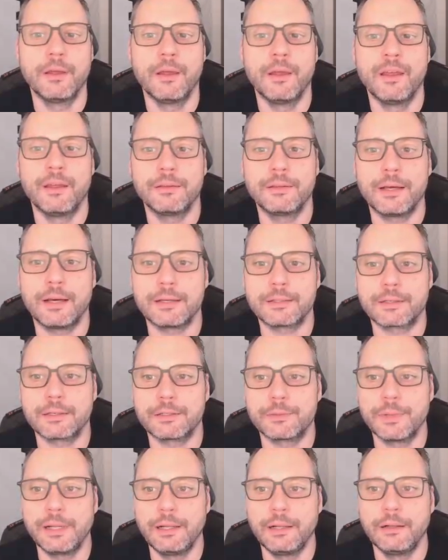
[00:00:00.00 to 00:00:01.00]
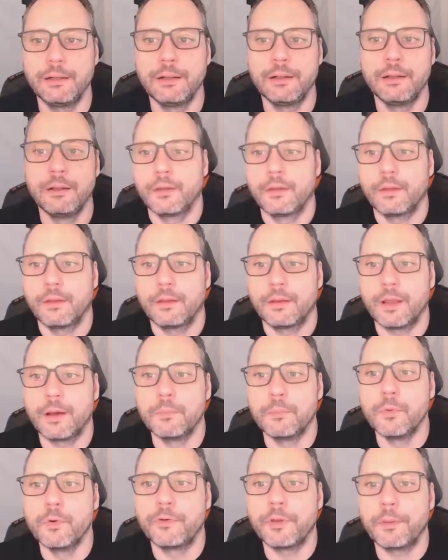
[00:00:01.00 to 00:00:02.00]
task as well. Now
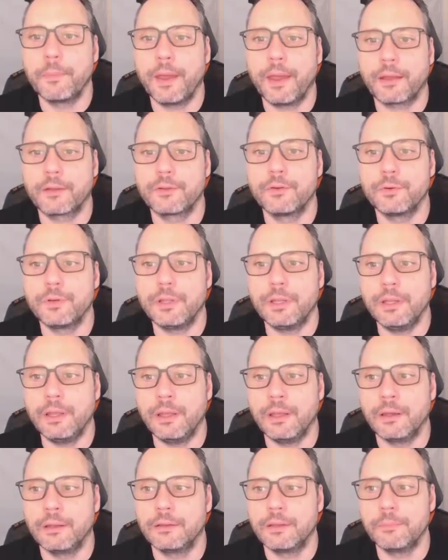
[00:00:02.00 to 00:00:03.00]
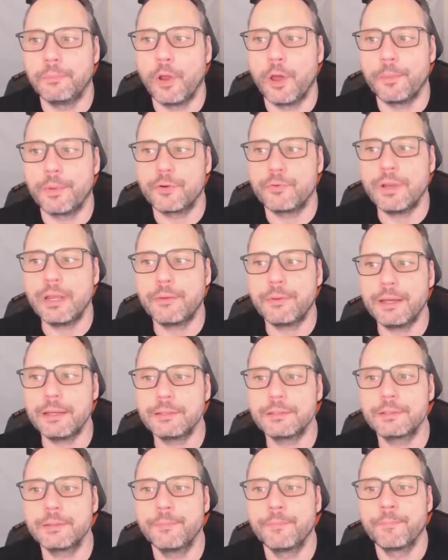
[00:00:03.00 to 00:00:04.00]
moving back to the deployment
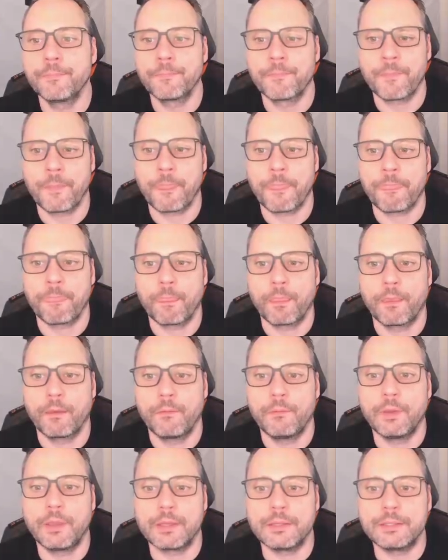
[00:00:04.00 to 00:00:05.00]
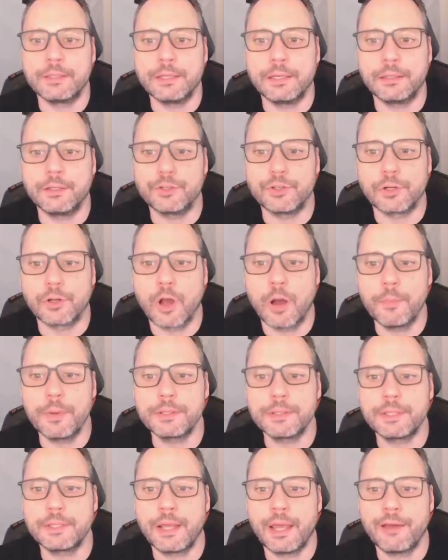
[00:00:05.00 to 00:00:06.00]
request, we can see additional
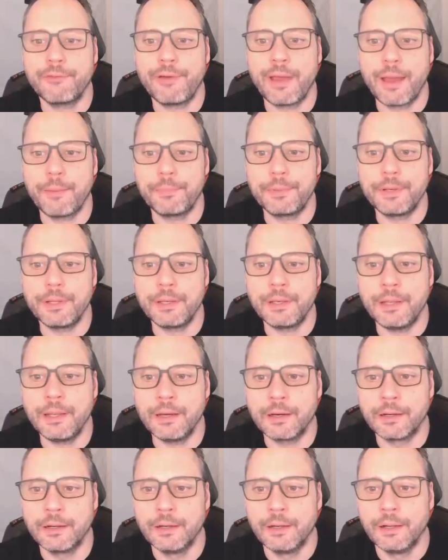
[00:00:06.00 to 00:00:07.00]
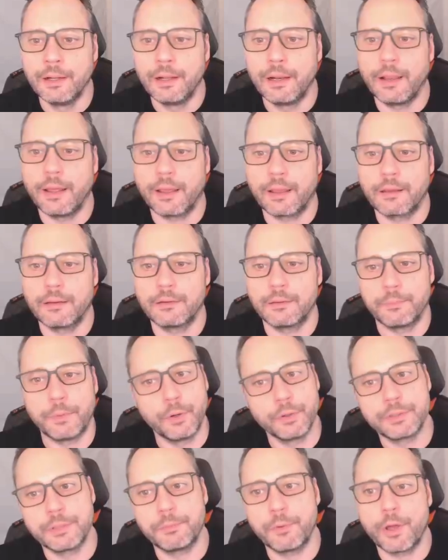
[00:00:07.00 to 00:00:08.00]
comments that have happened in here, like
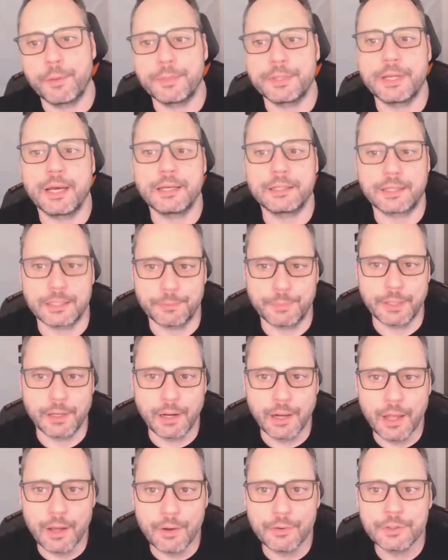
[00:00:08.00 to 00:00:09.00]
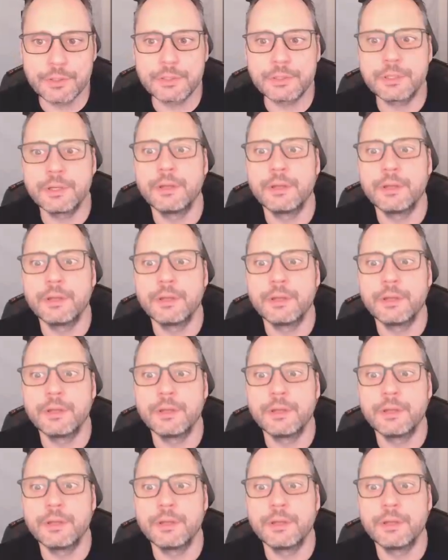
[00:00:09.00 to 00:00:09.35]
post-deployment task has been closed.